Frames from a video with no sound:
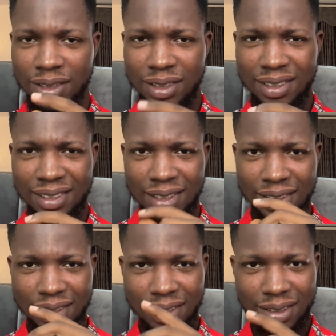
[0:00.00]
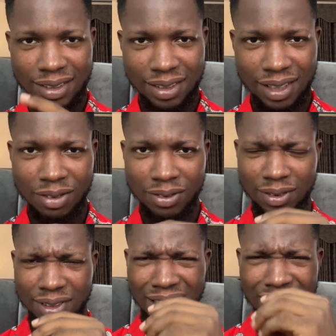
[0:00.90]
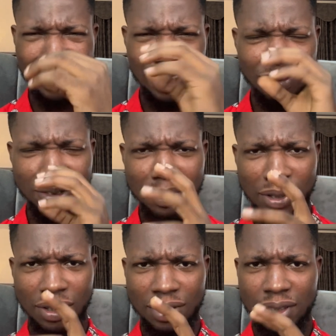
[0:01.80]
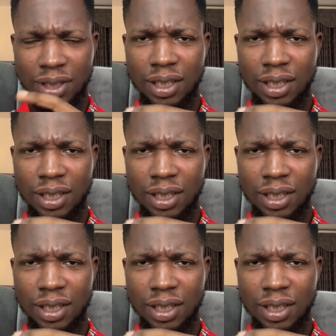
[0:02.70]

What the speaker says: 6, 7, like 7 dots,